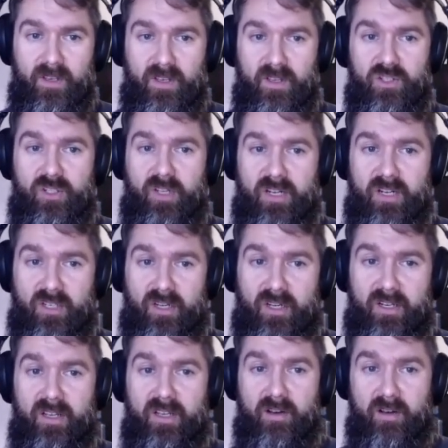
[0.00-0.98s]
scheduling
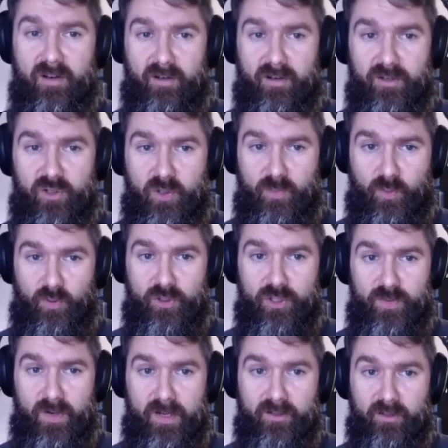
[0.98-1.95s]
the other
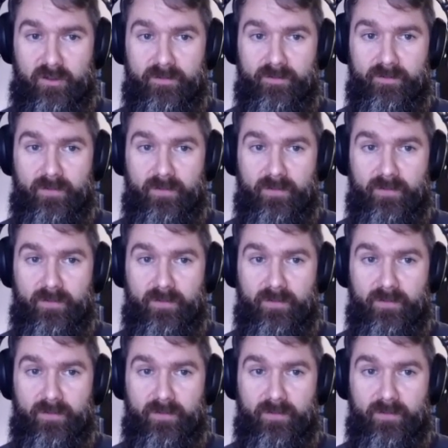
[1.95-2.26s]
sub-orchestrator,